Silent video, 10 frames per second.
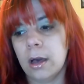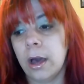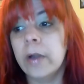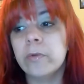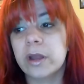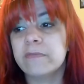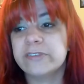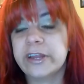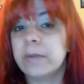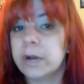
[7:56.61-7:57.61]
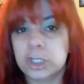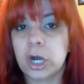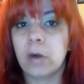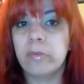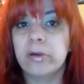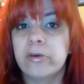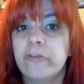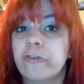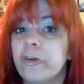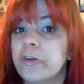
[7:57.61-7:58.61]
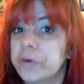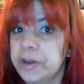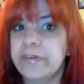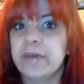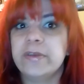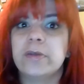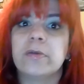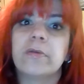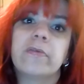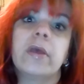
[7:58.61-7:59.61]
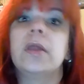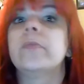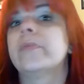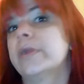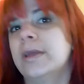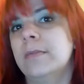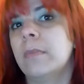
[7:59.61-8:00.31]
I would have stayed at my job for 25 years and put in